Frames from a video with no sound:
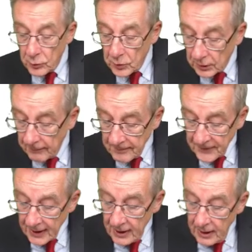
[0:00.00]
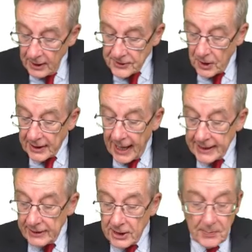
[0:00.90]
a rule. So
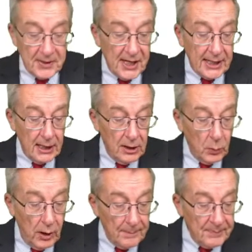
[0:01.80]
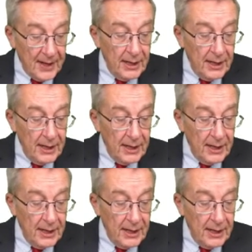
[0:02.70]
again, in this particular one,